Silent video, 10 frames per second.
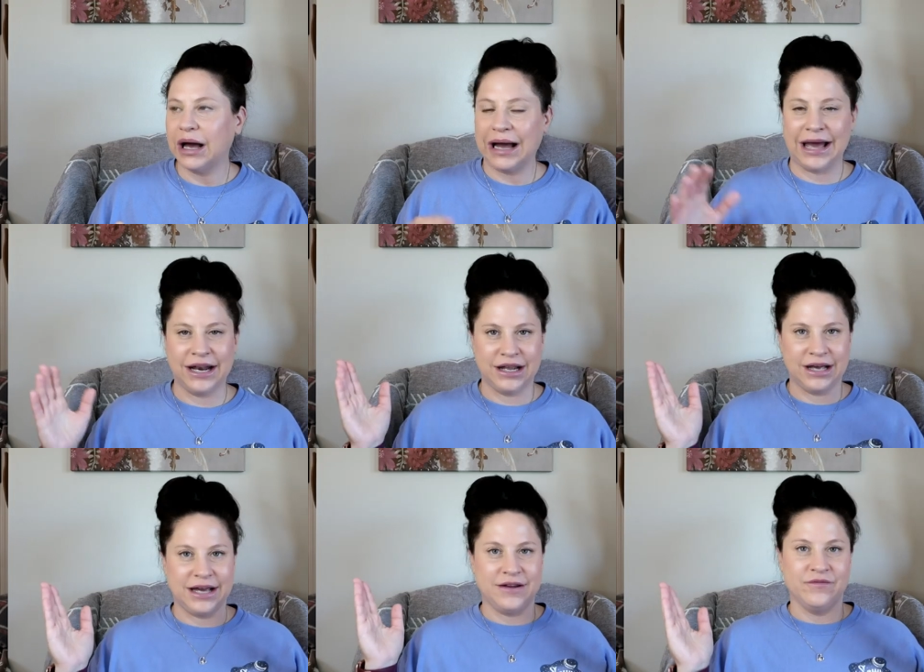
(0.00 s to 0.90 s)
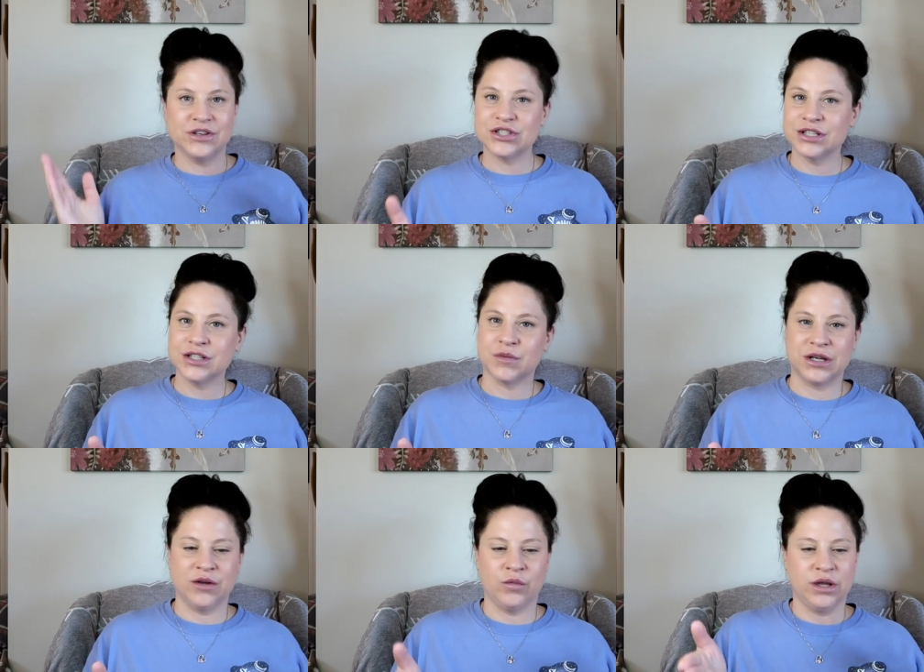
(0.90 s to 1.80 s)
I had it I had envisioned
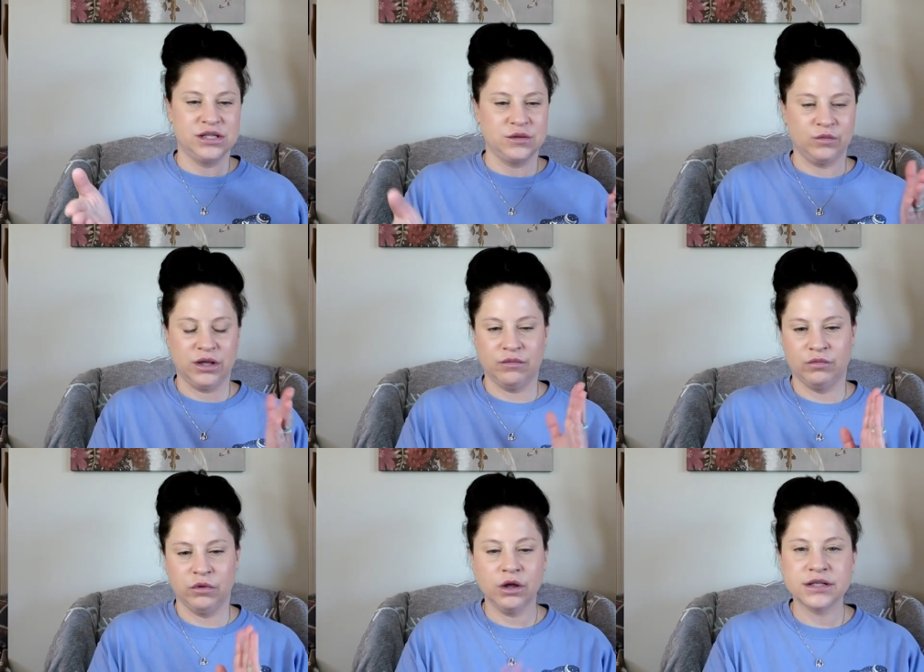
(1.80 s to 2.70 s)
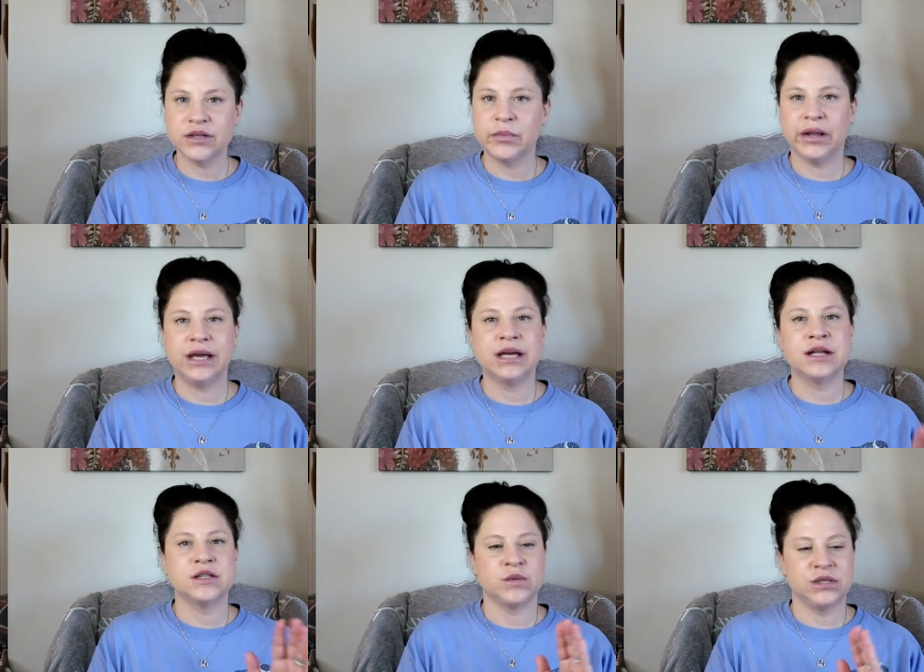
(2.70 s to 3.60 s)
we we we looked at
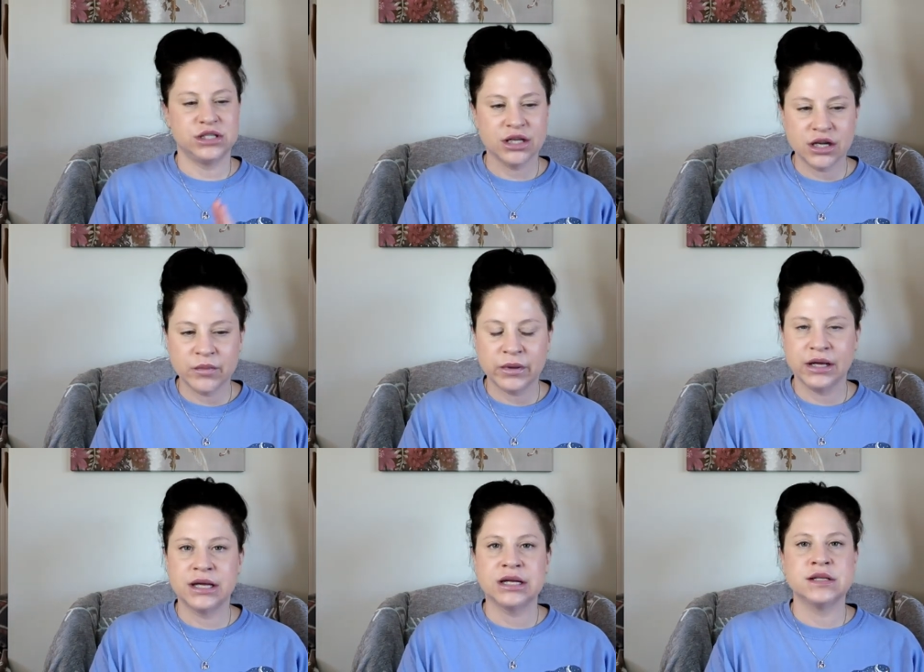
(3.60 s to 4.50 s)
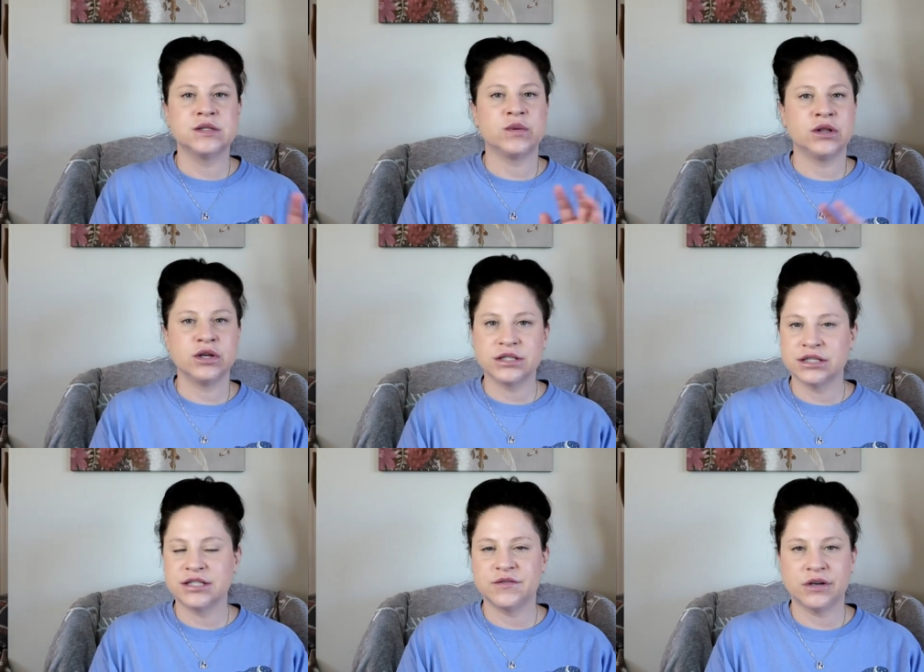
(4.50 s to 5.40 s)
plans we studied plans we looked
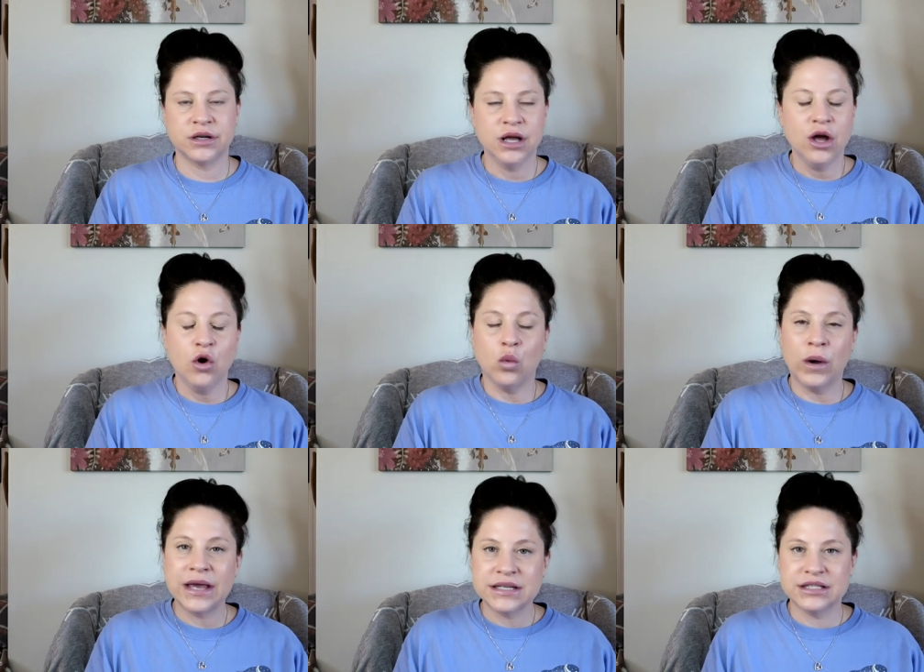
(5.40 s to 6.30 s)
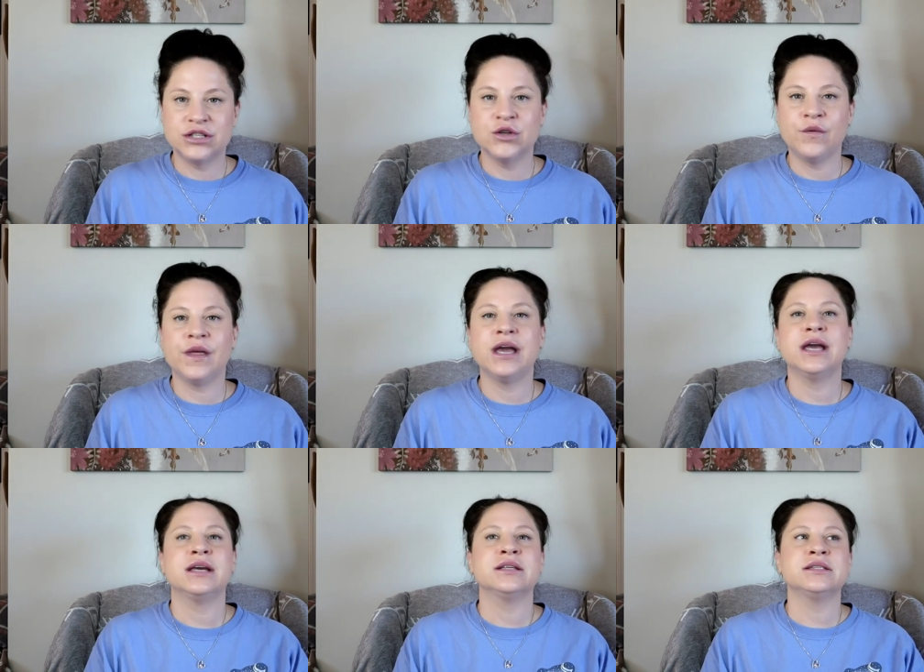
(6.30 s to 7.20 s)
at different ways to do
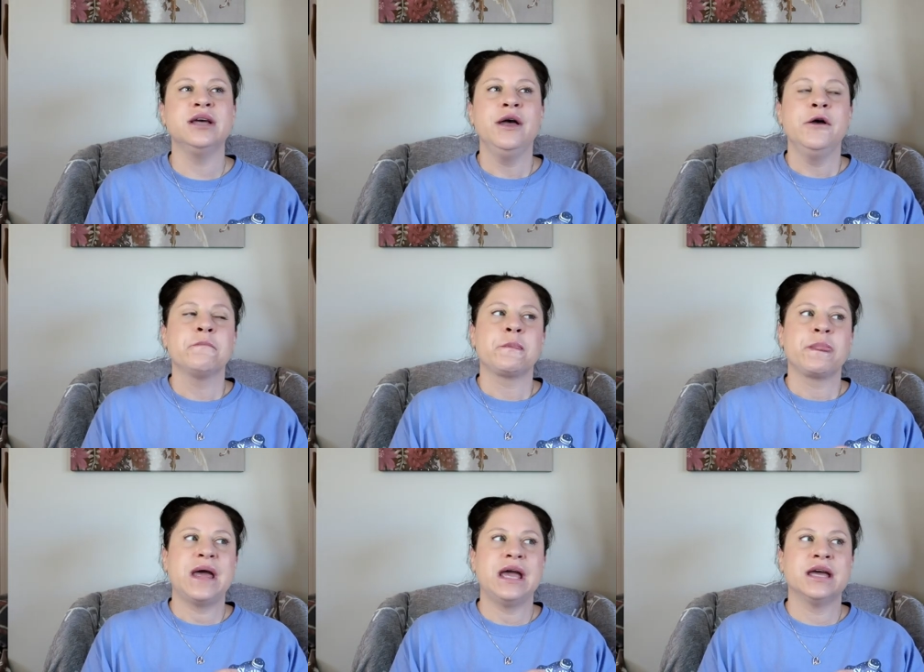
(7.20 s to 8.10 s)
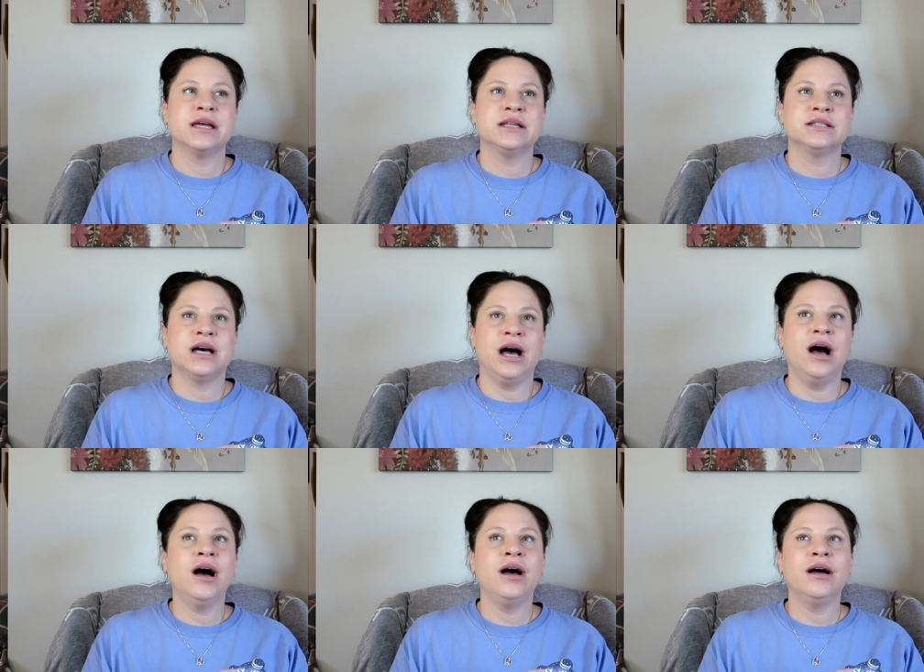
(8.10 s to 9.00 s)
things and
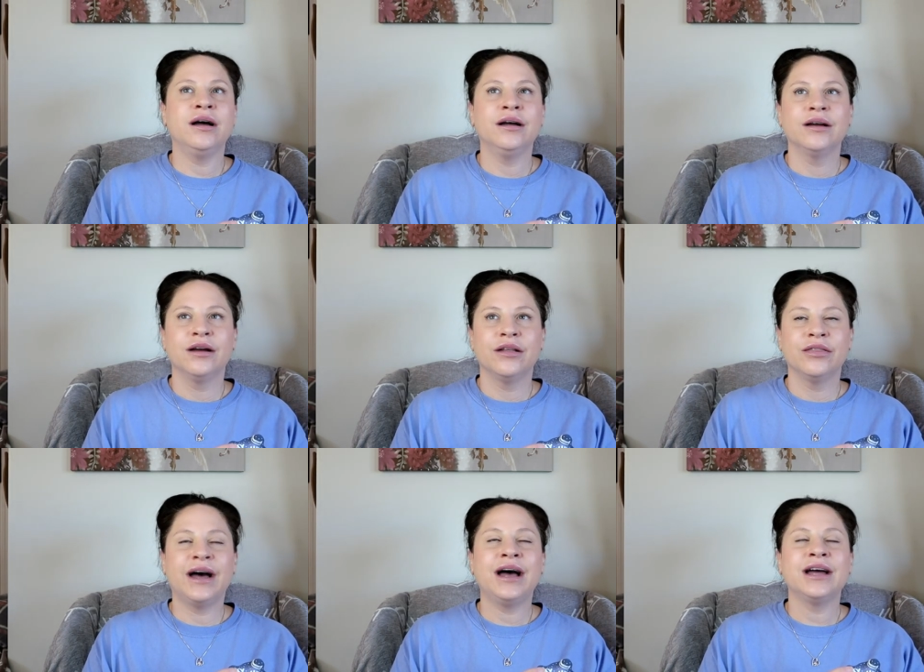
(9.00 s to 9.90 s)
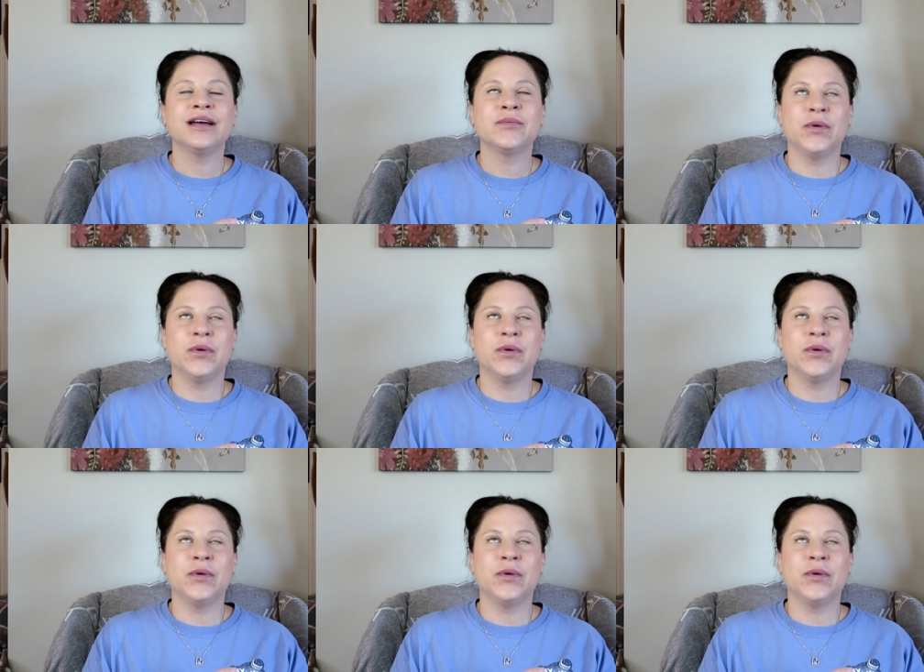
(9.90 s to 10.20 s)
I that